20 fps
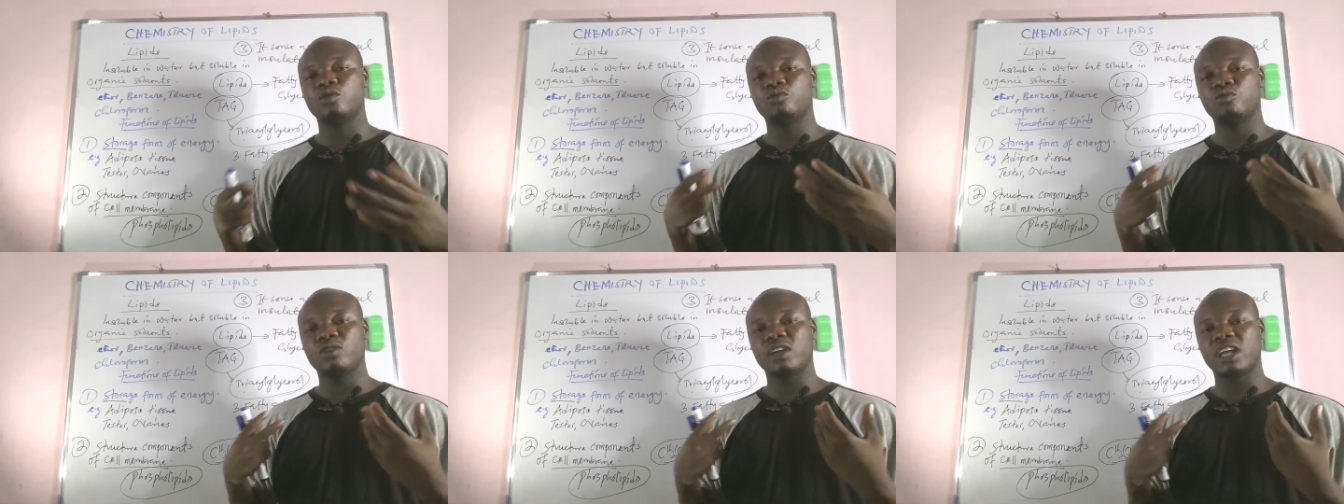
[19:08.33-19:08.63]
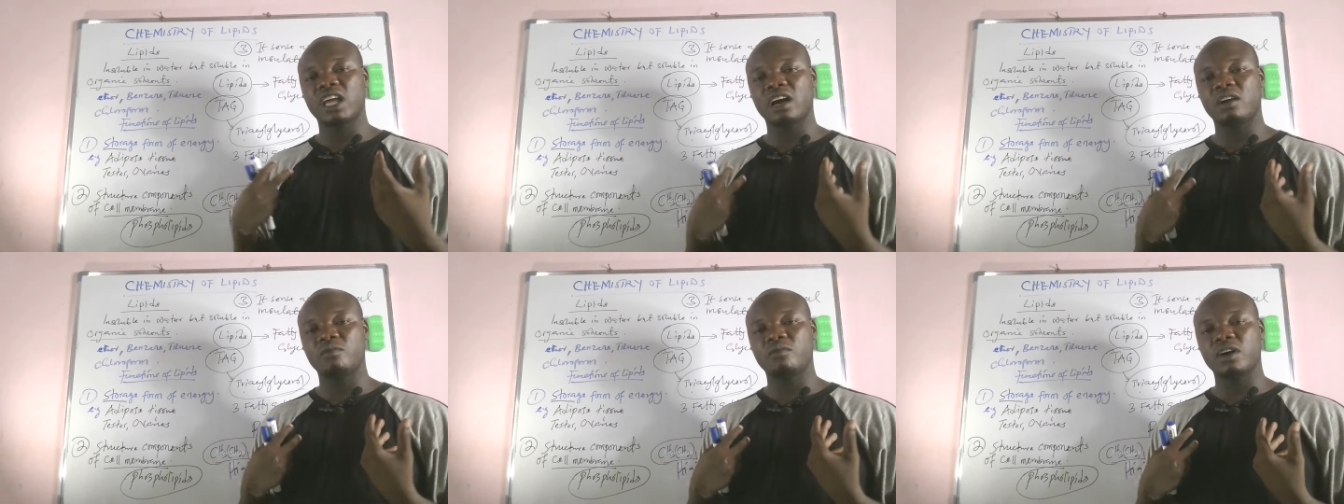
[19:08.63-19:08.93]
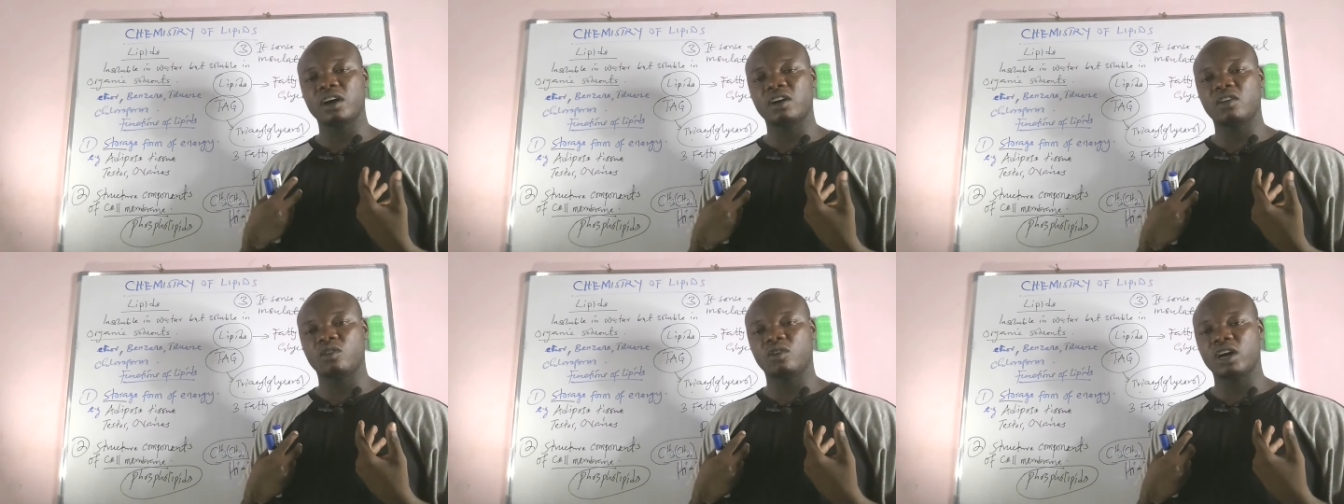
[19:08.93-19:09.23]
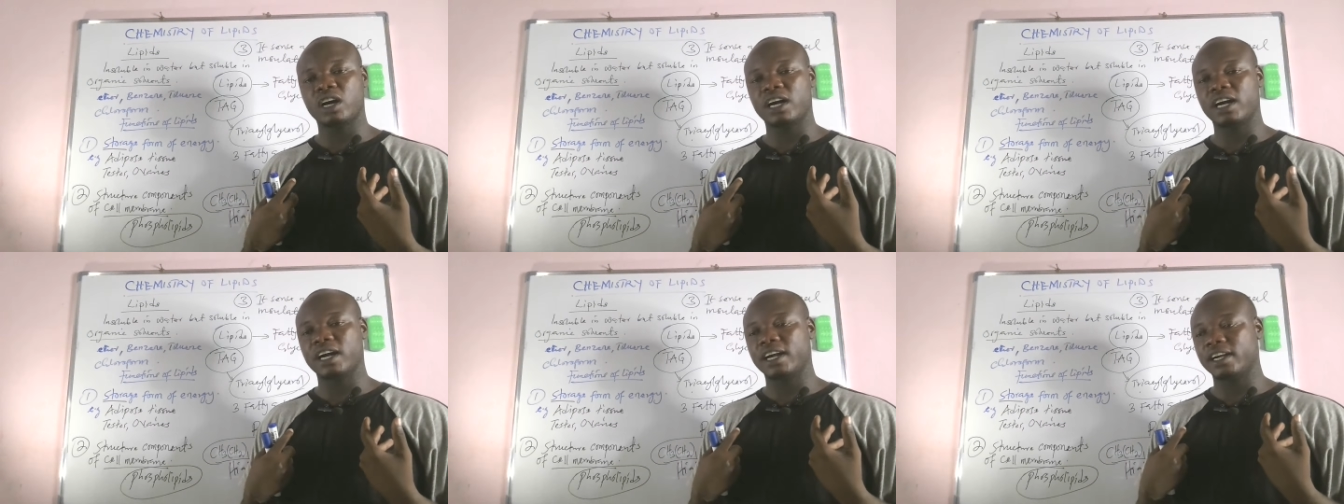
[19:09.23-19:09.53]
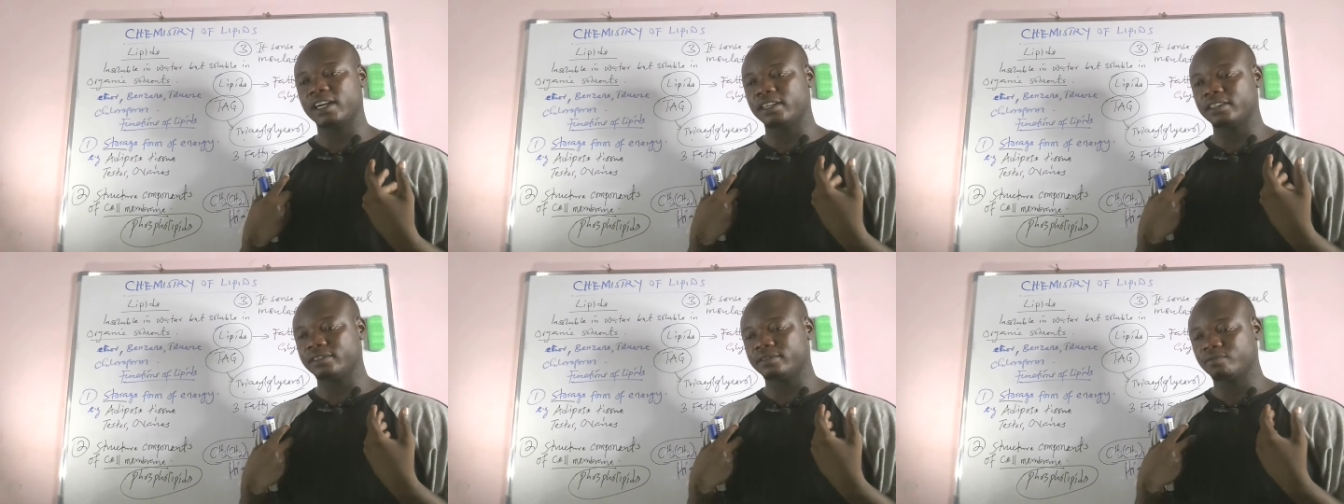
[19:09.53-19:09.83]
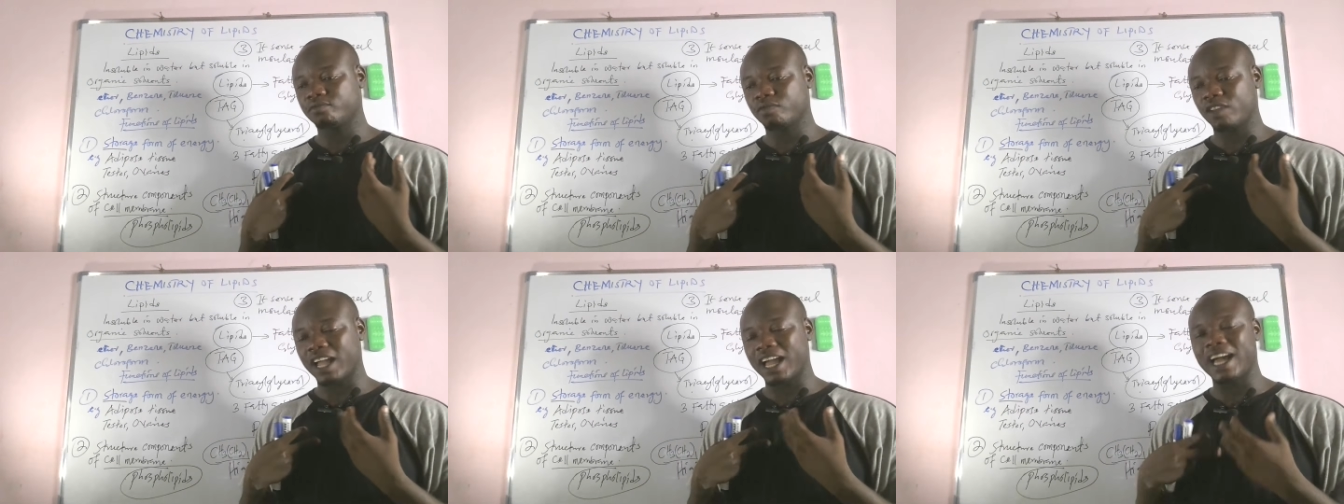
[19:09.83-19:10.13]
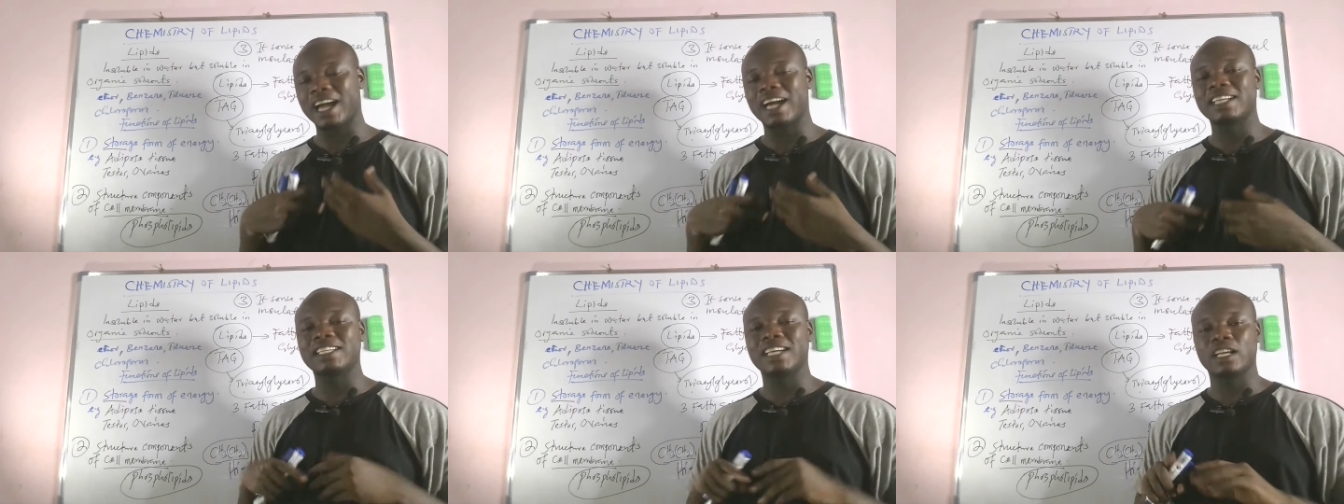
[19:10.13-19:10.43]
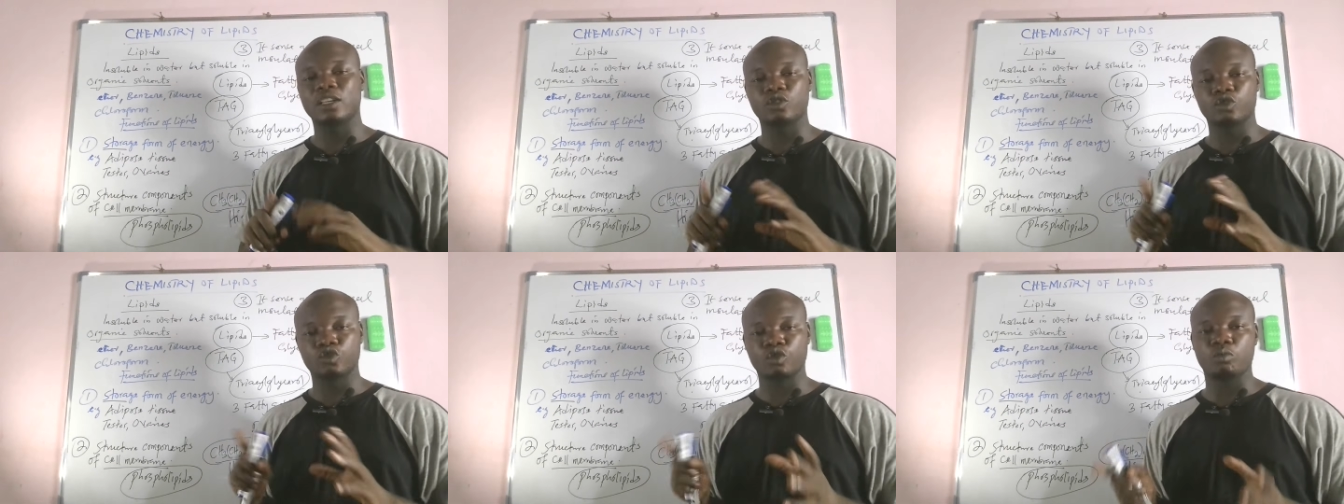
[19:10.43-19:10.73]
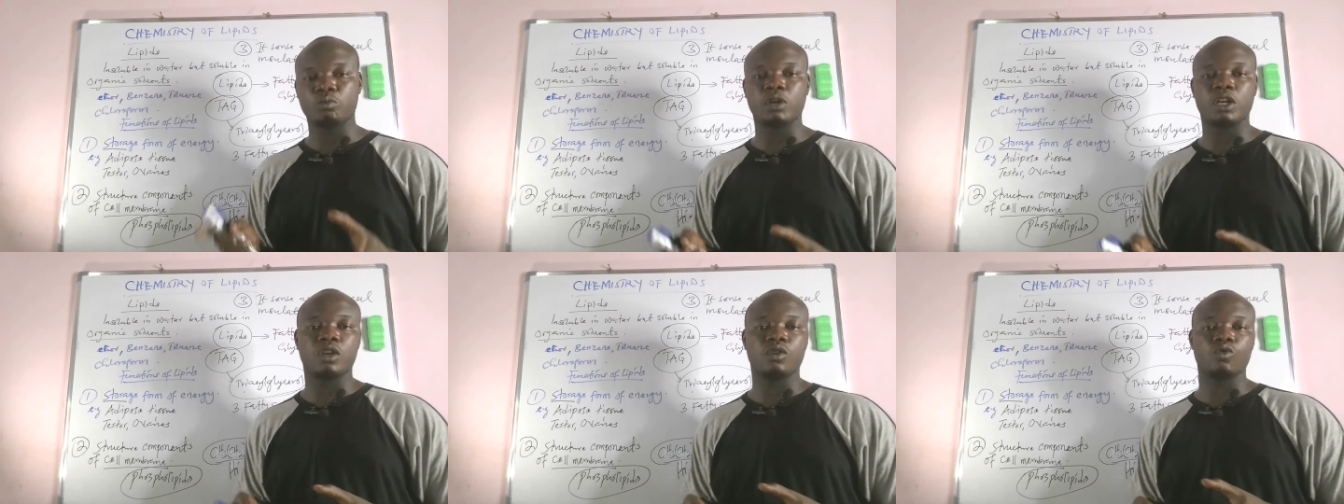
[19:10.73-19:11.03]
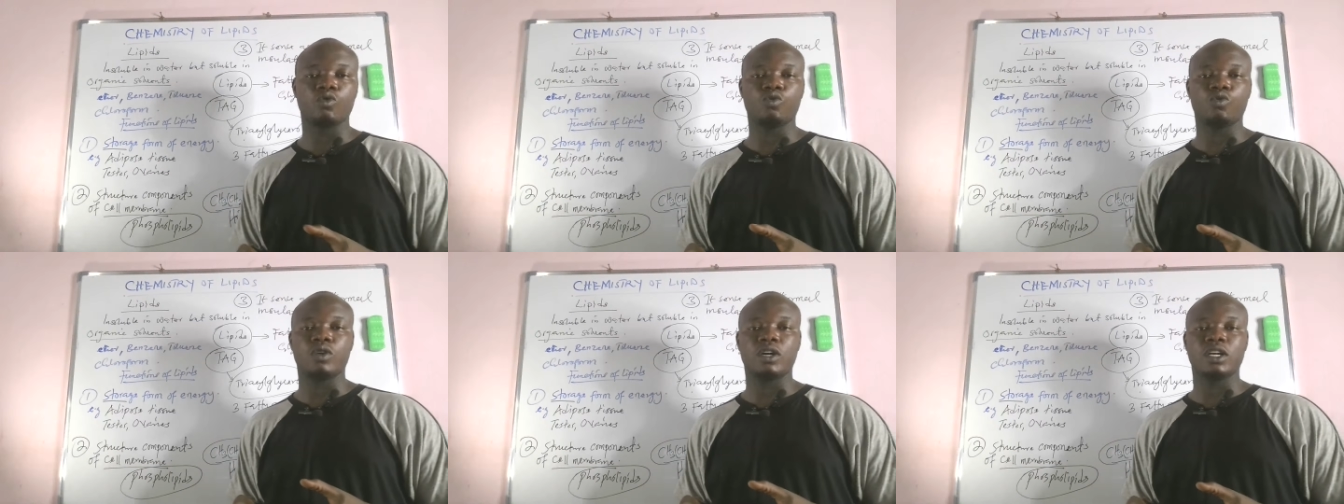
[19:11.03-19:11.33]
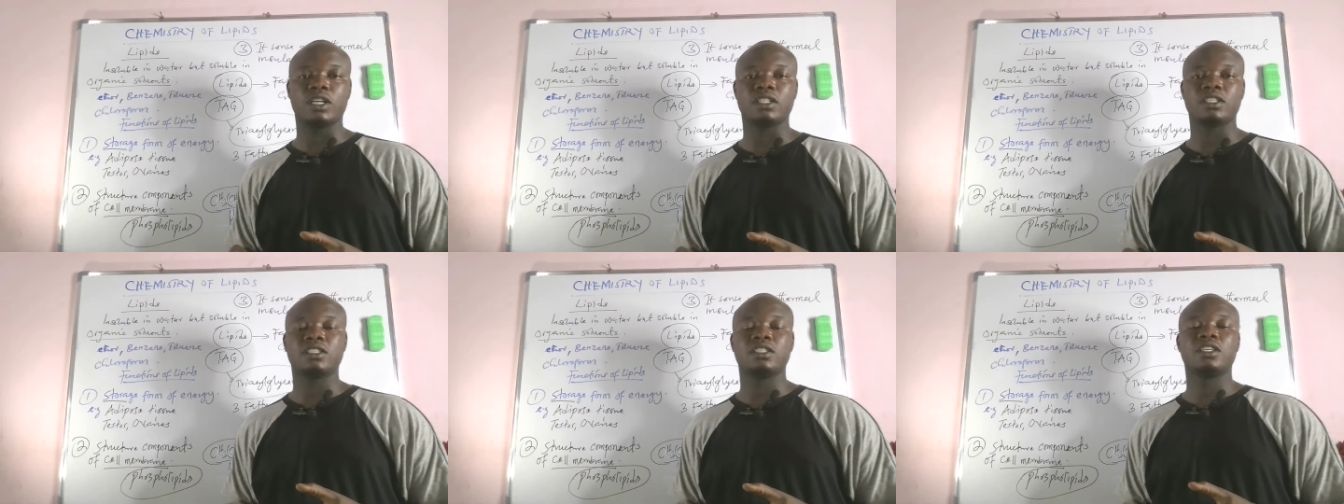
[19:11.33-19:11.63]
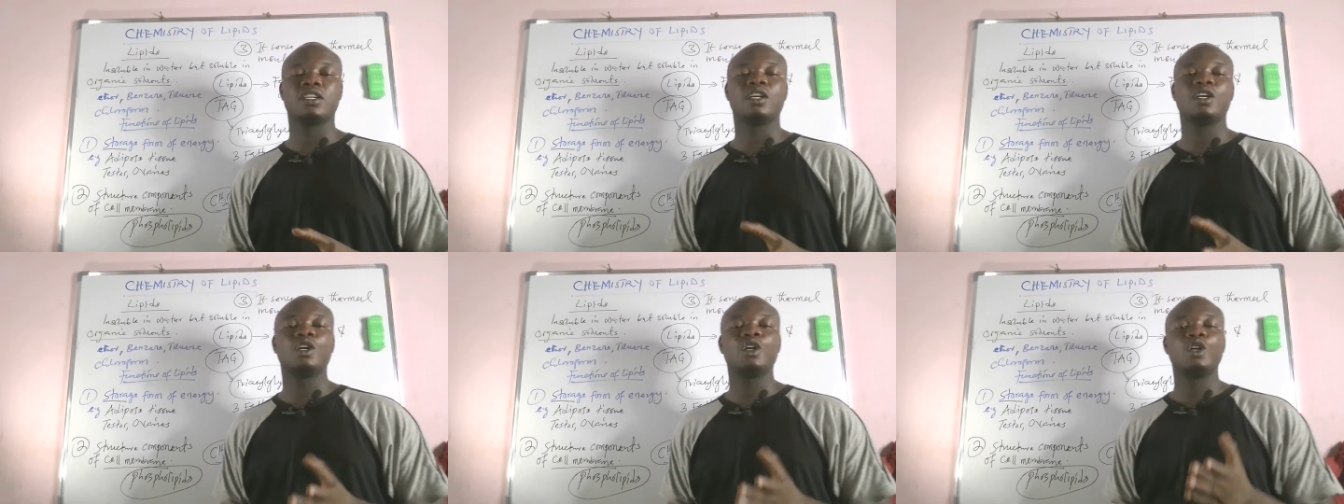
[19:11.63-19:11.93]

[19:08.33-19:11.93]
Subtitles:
we have our heart, and so many organs.